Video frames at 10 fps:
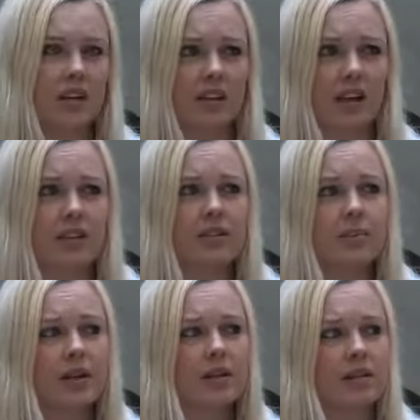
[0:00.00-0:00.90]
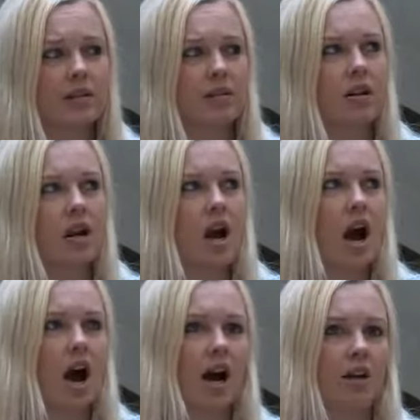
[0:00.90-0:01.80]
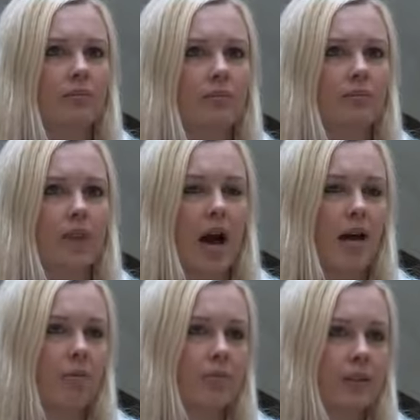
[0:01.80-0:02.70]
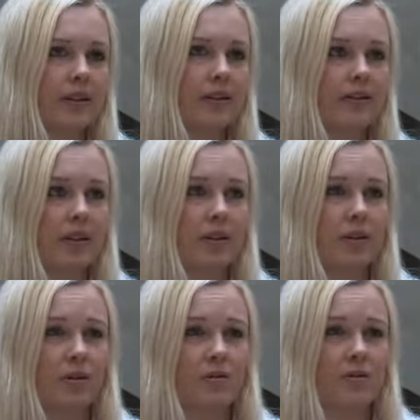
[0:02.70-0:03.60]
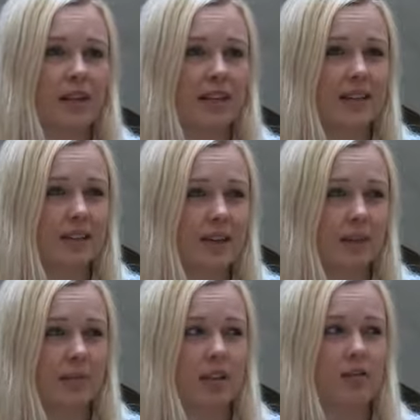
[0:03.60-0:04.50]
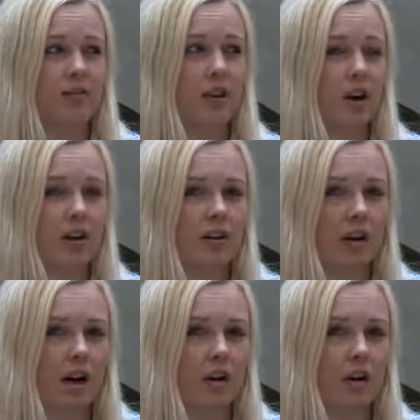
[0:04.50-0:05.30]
It kind of depends on how big the video is, how many you've got,